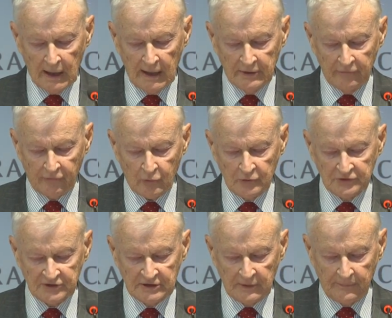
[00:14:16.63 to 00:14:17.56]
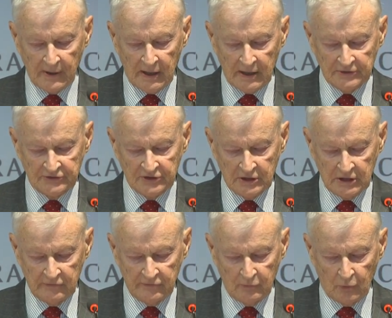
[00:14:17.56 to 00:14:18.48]
And of course, it applies
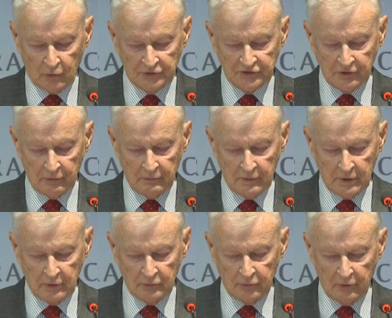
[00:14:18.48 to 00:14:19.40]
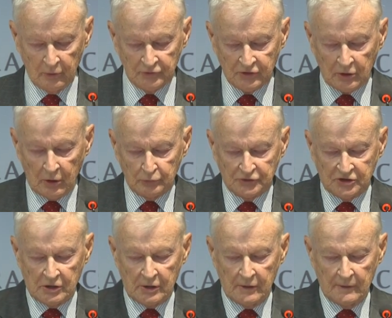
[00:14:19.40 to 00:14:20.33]
even more so to those
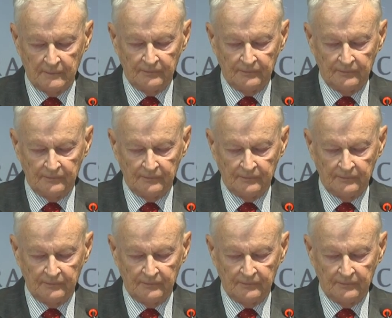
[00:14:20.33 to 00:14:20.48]
closer